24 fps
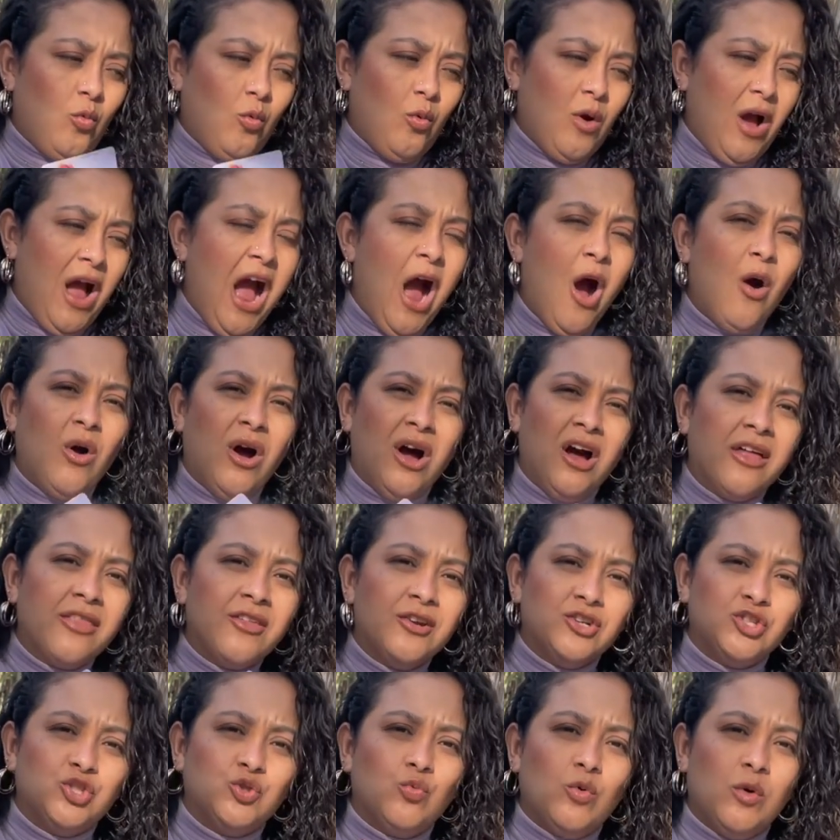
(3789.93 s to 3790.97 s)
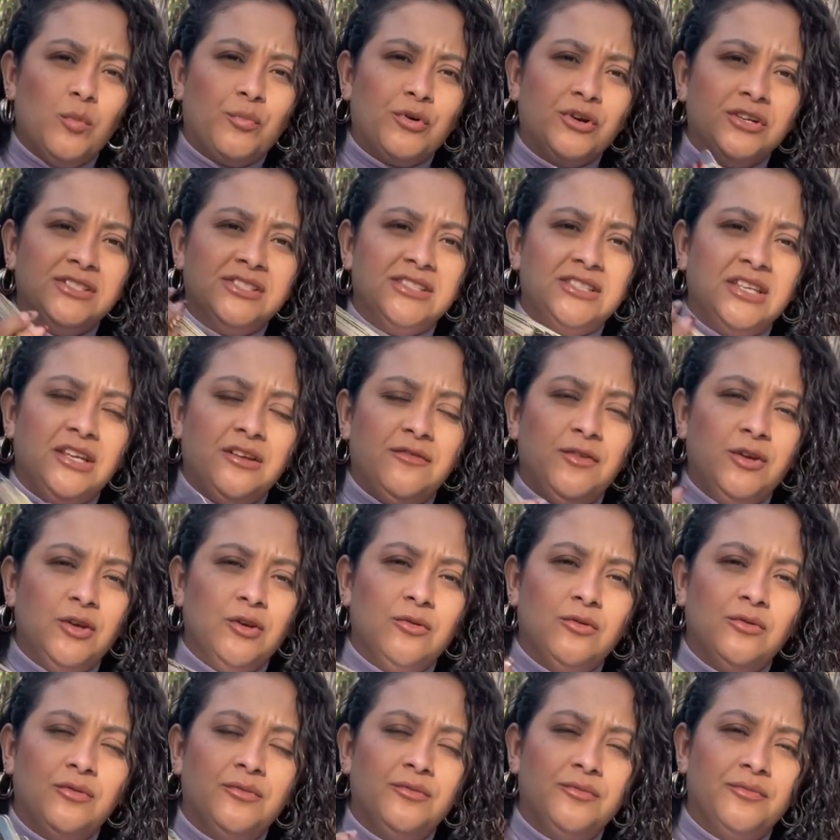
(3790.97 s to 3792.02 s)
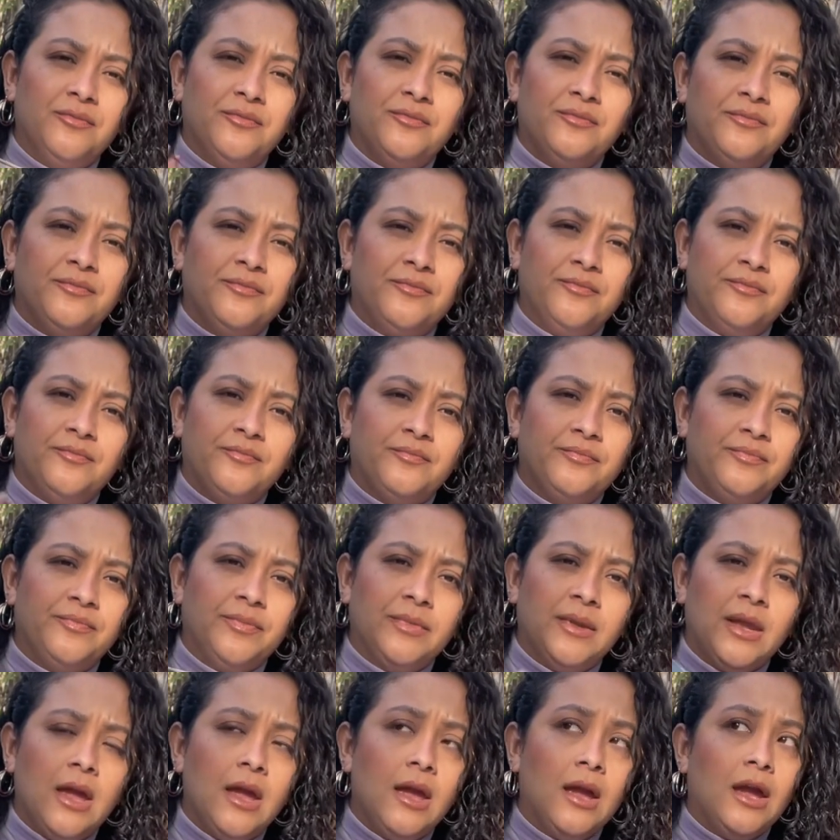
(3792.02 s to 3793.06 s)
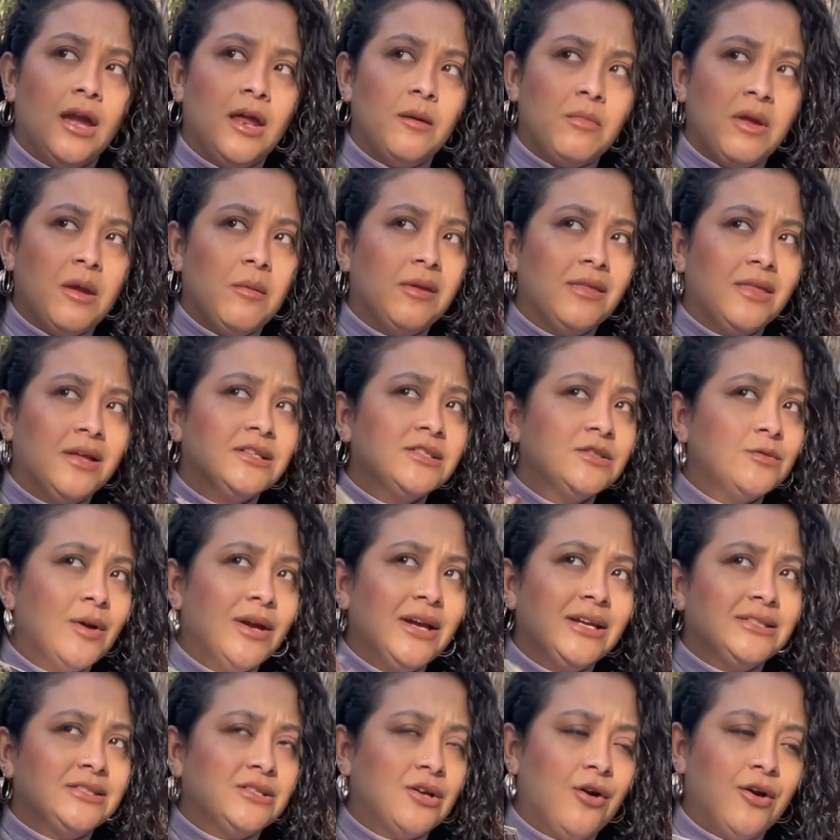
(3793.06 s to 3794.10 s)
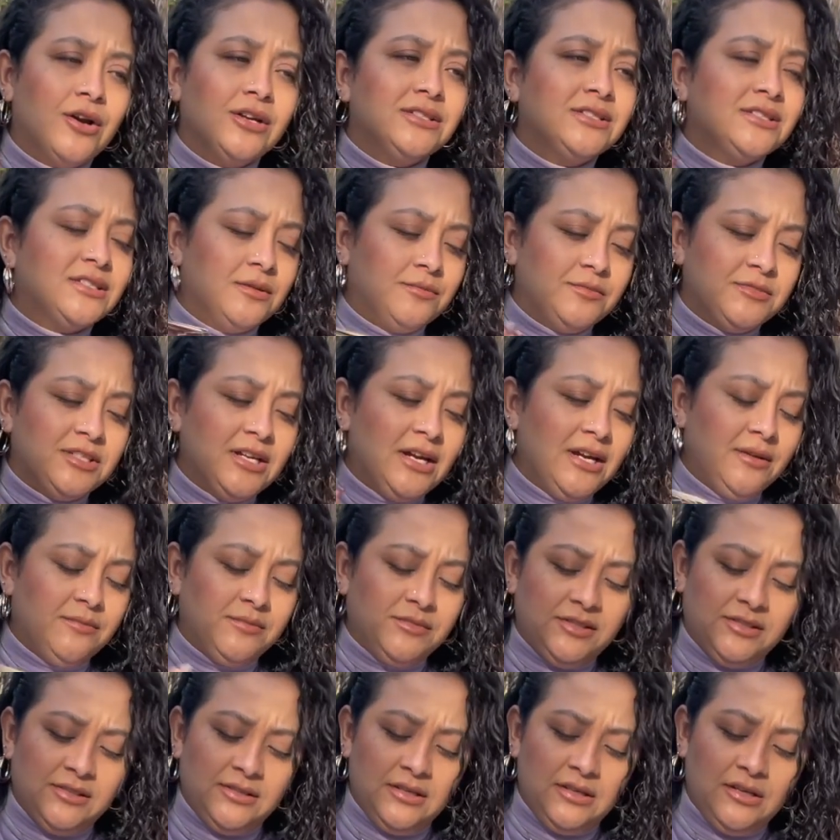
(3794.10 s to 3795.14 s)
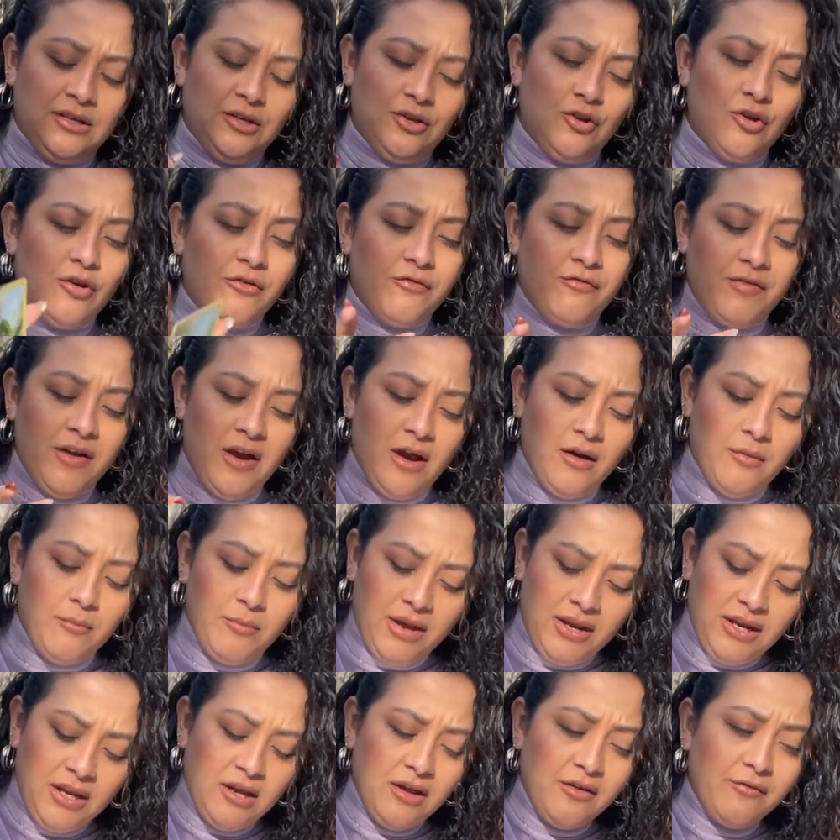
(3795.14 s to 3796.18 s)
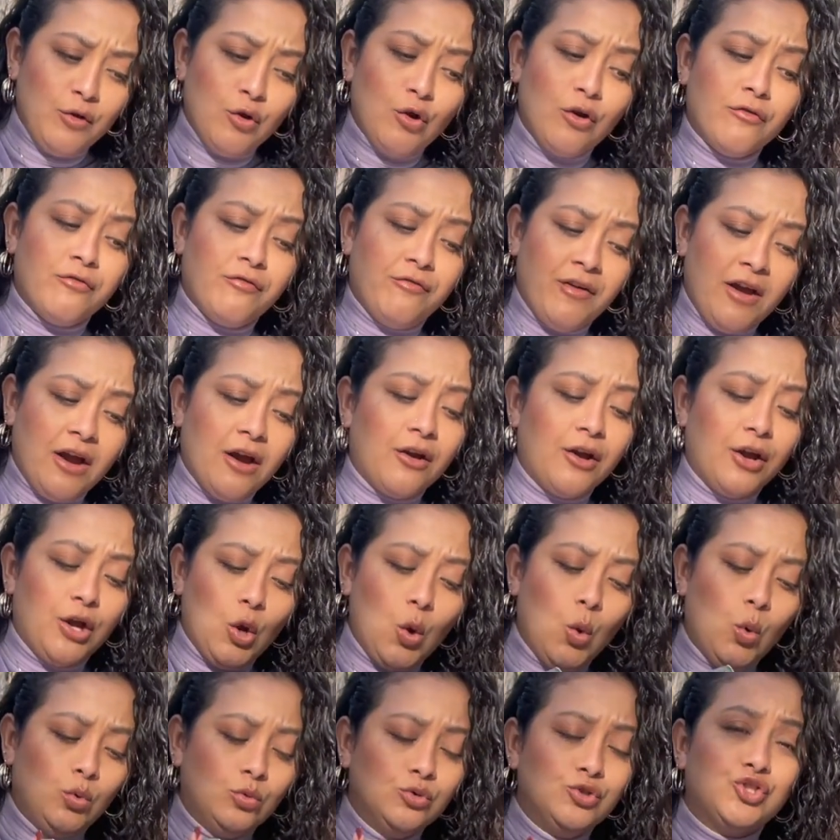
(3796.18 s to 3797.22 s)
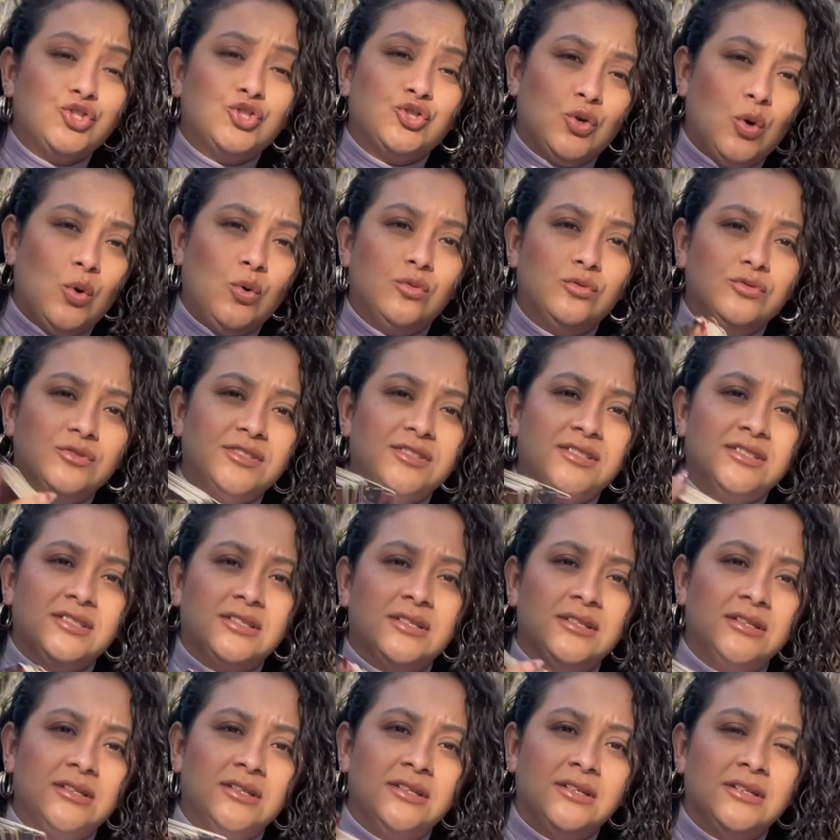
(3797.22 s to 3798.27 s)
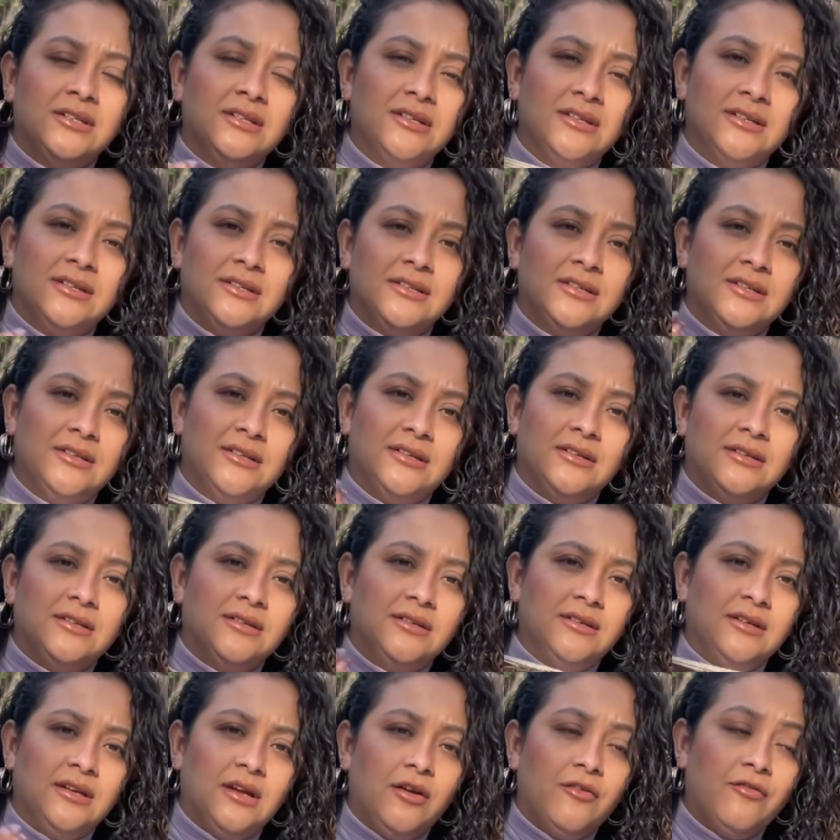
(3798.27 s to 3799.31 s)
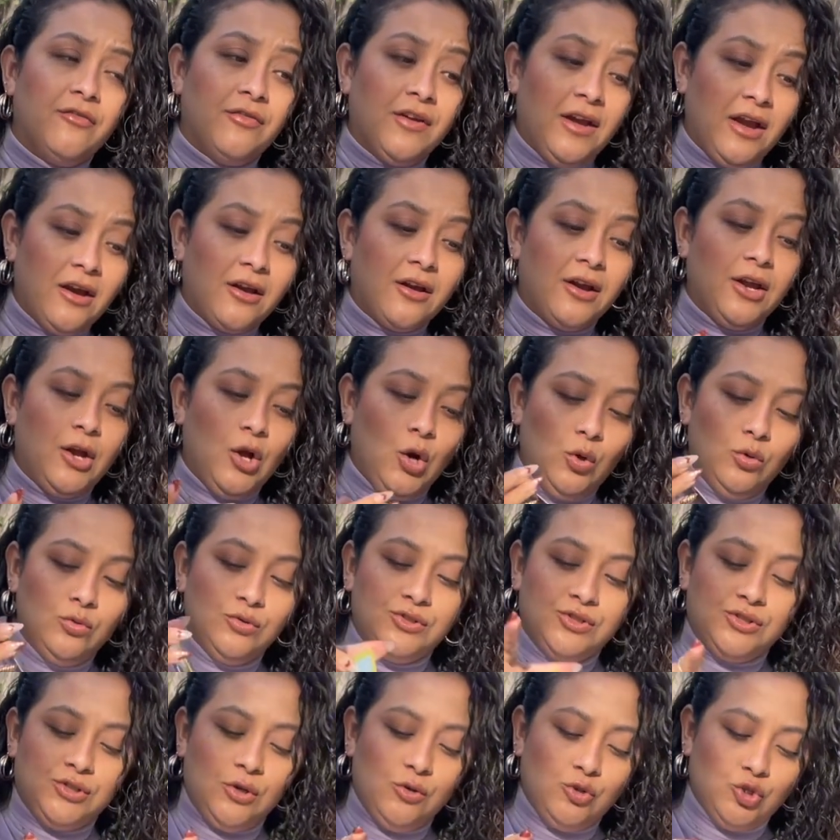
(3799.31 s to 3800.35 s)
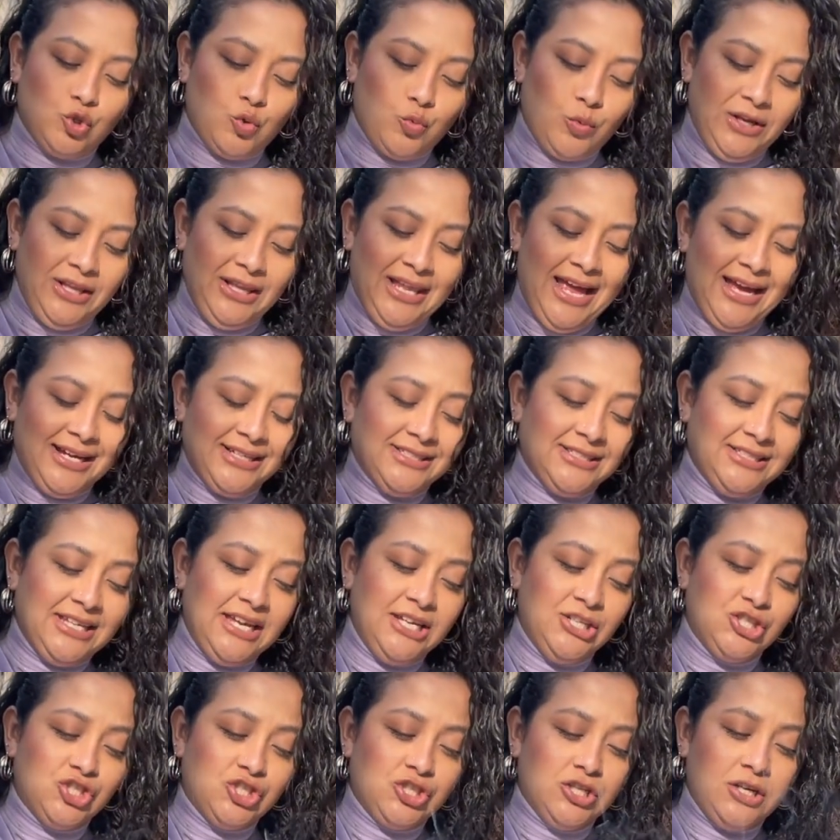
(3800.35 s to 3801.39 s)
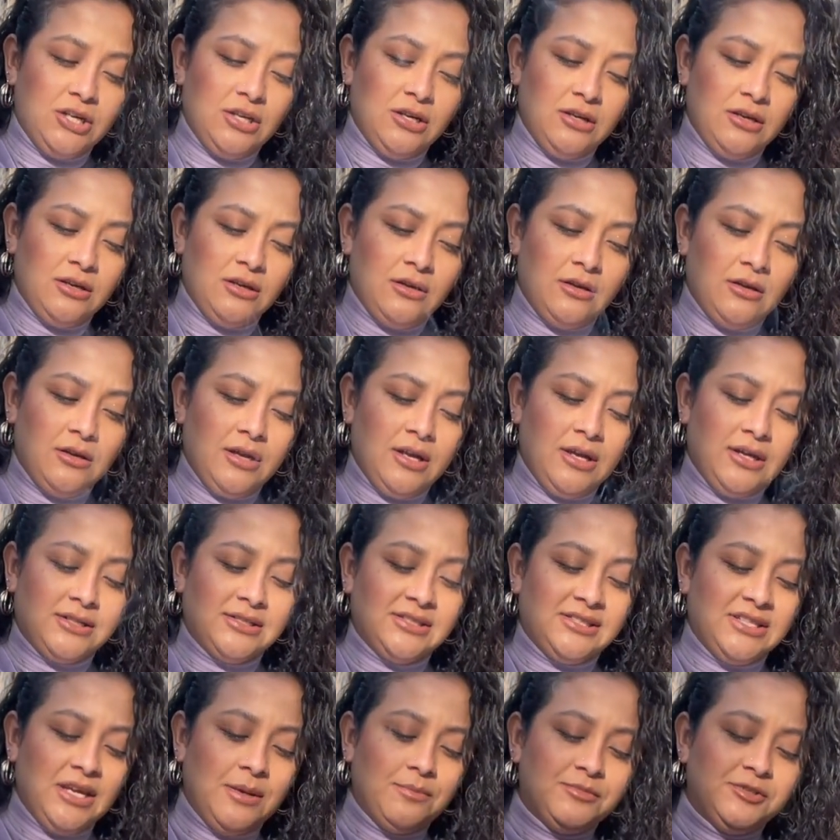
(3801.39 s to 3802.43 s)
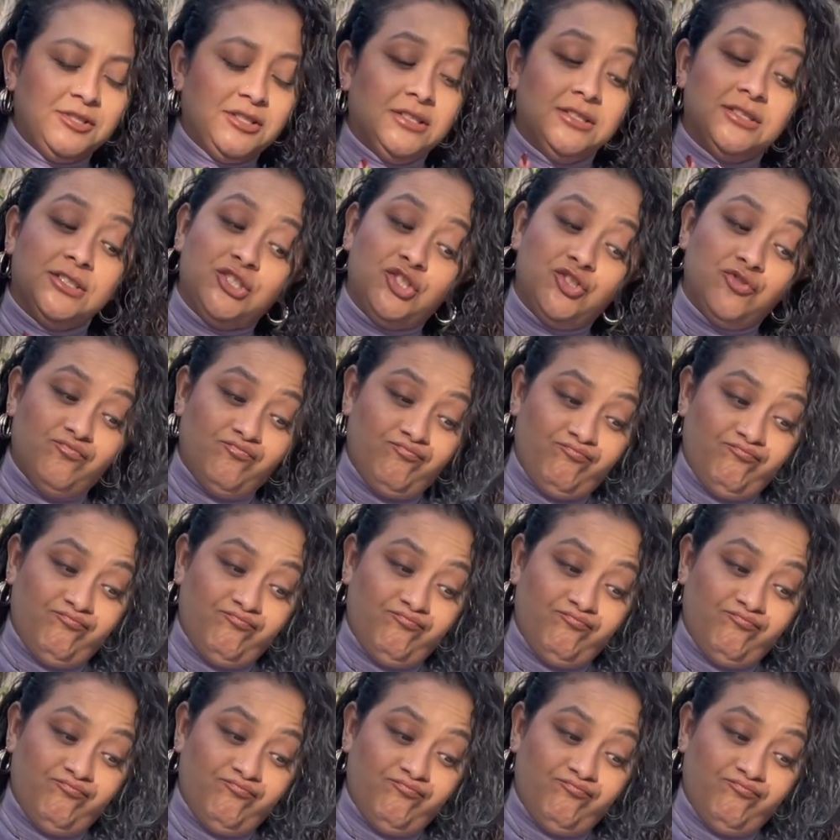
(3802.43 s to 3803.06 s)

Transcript: how others will perceive you. And maybe that's why it's hard sometimes. Many of you are very old souls. Very old souls. Relaxation, acceptance.